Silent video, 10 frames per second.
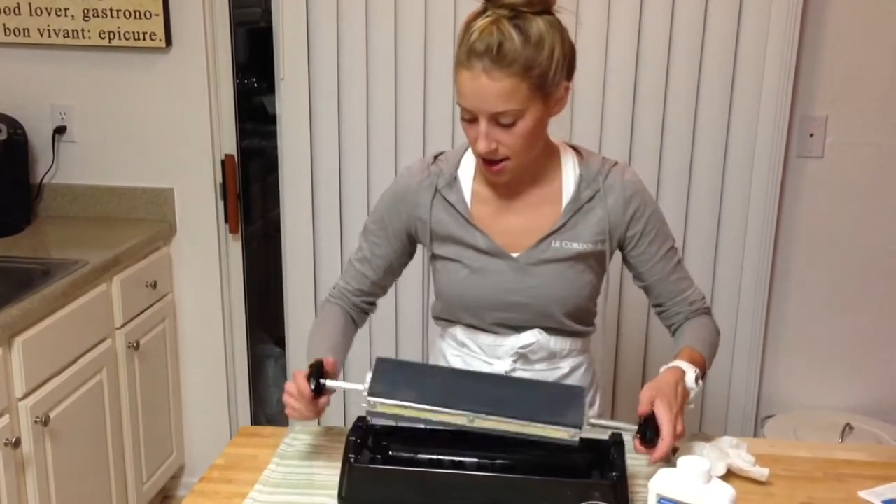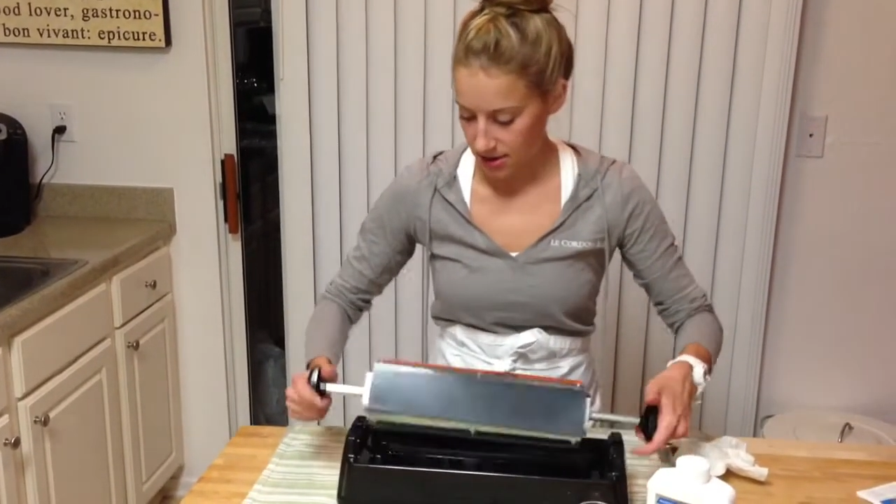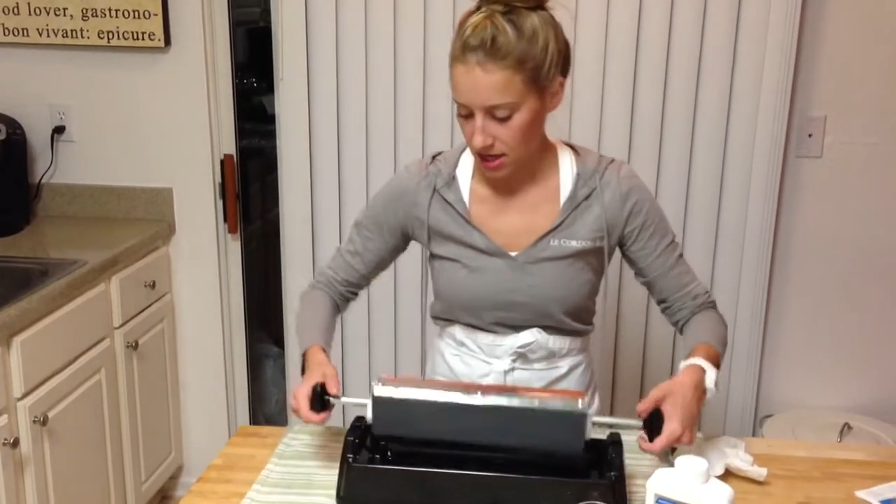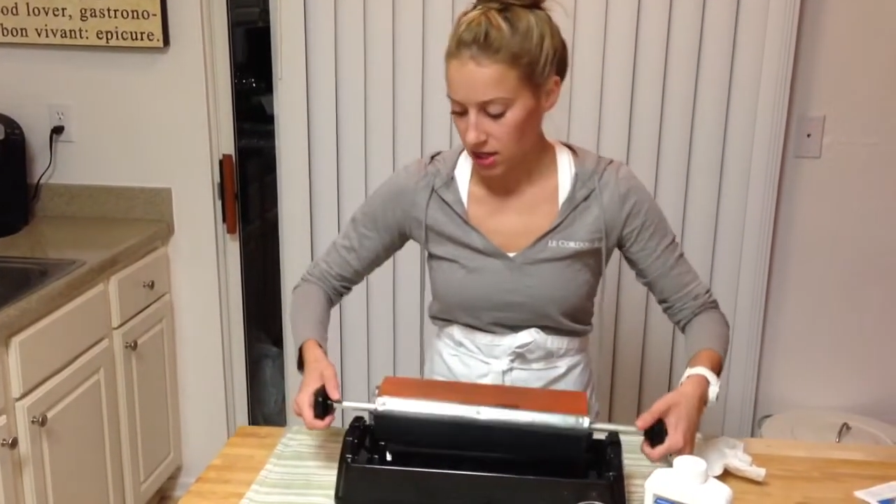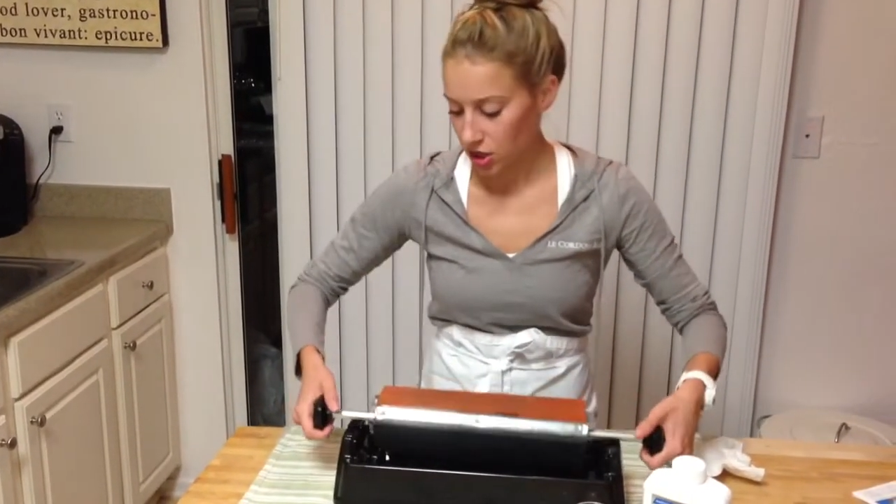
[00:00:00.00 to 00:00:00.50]

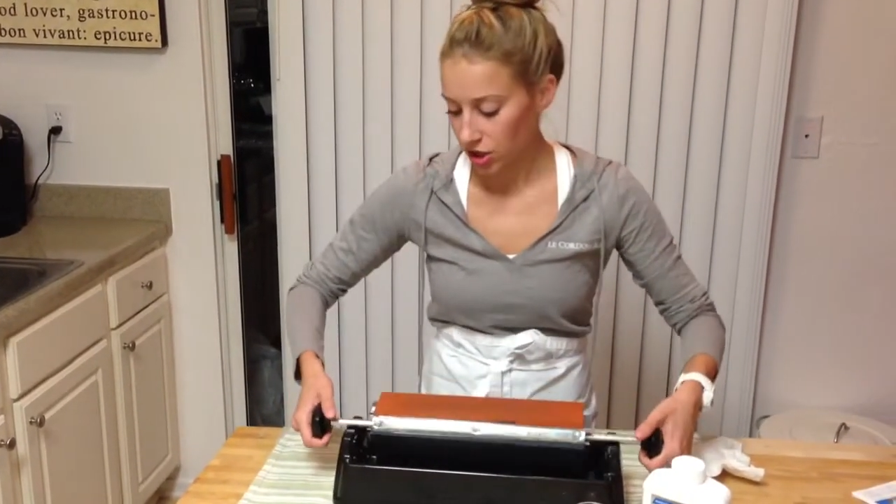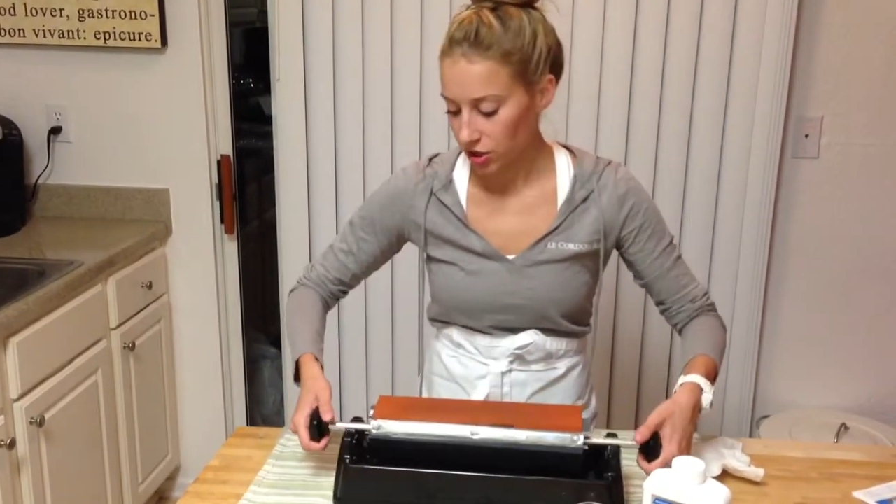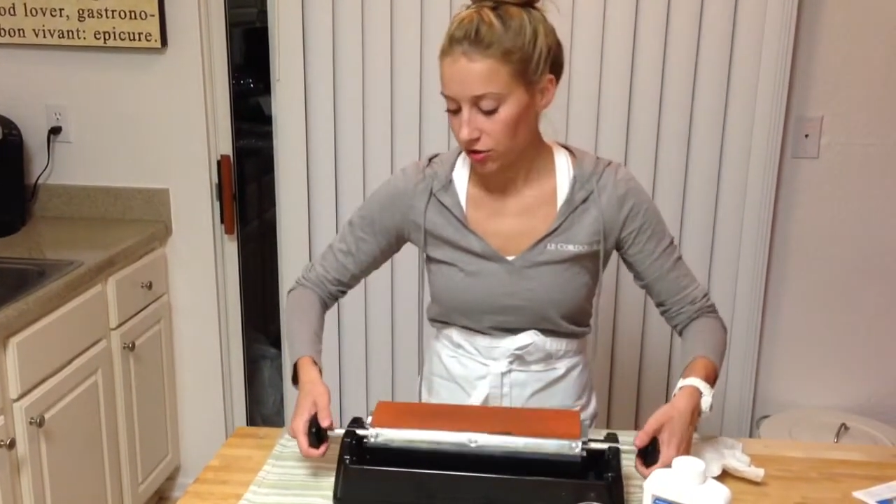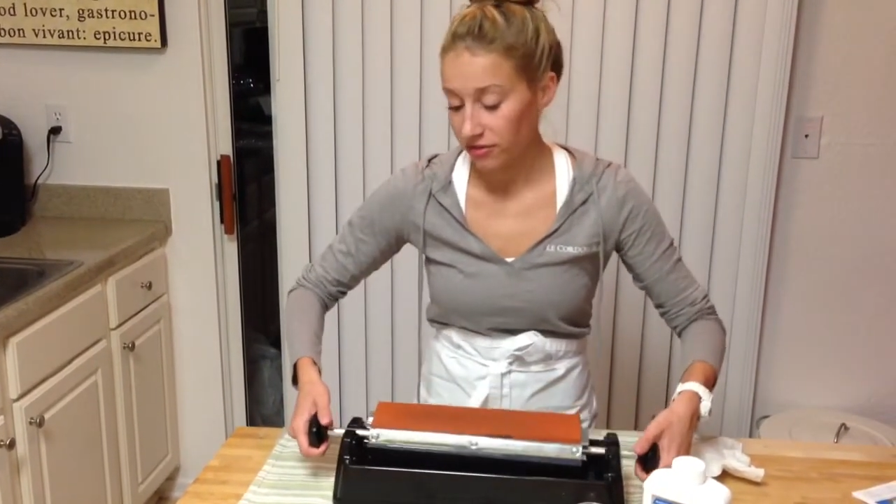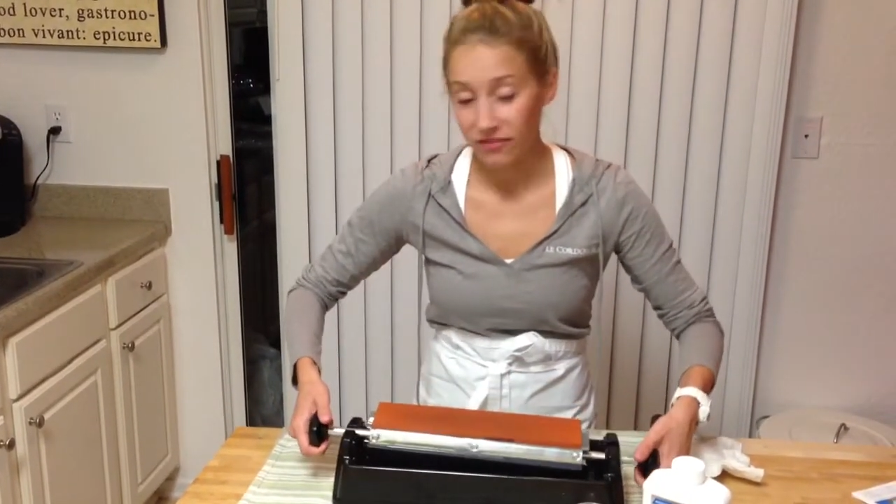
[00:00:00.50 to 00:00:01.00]
Then you're going
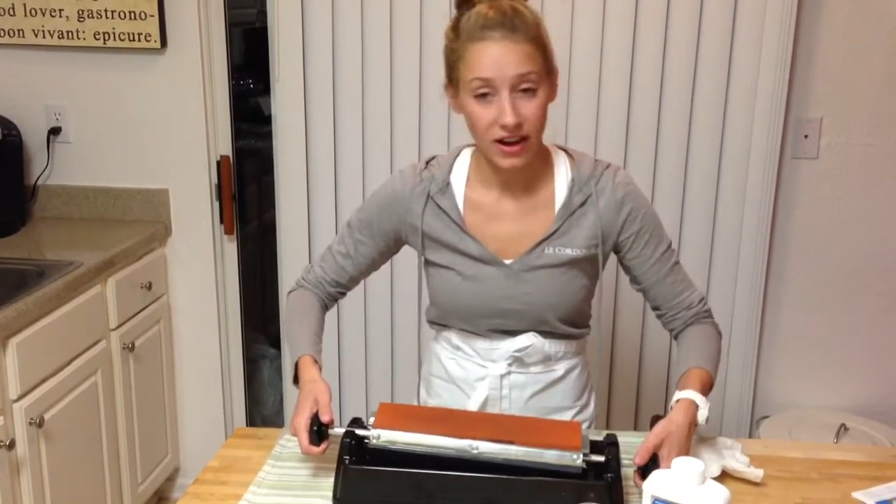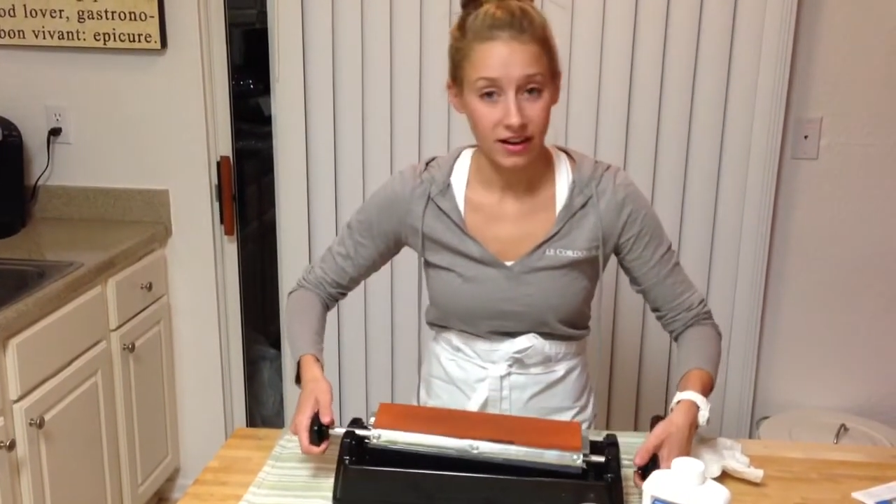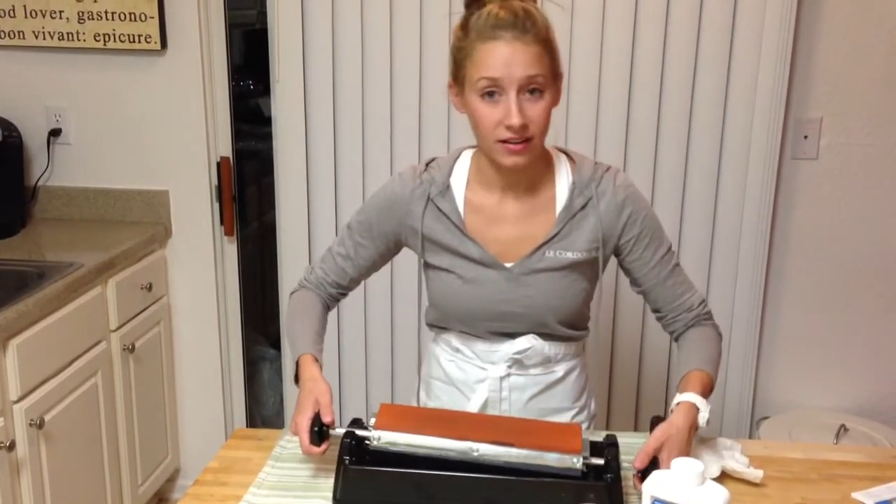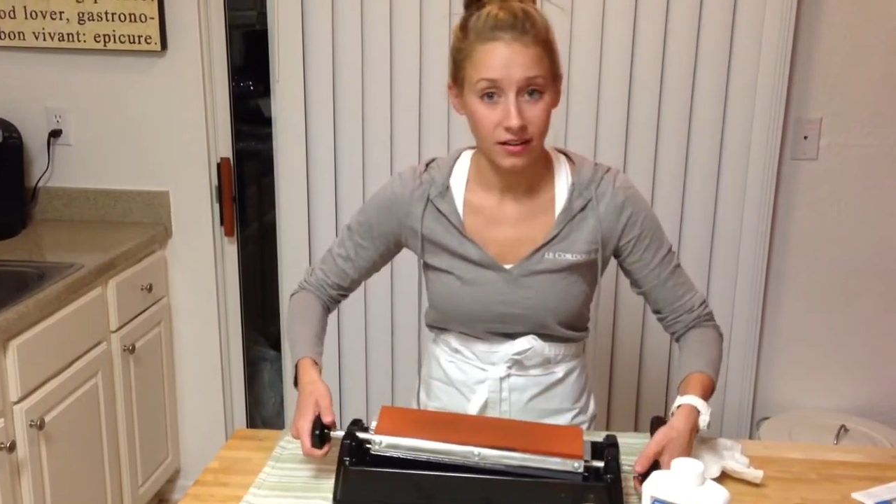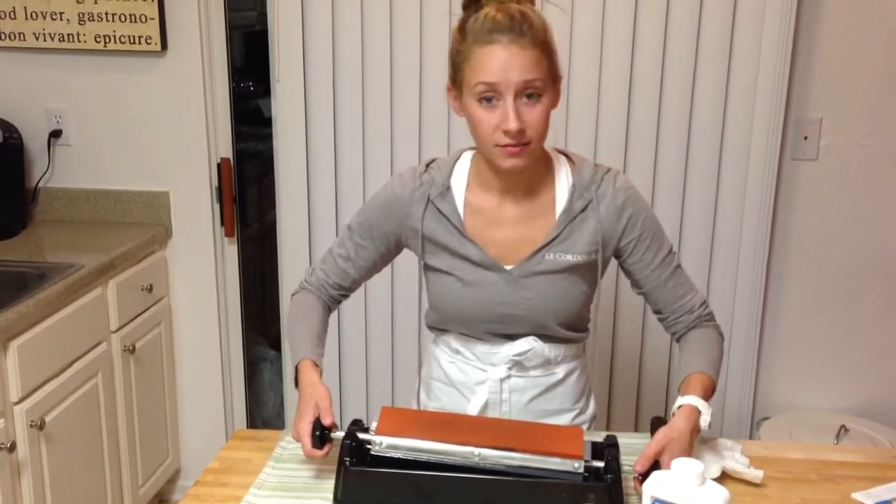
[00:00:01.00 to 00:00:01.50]
to do the fine,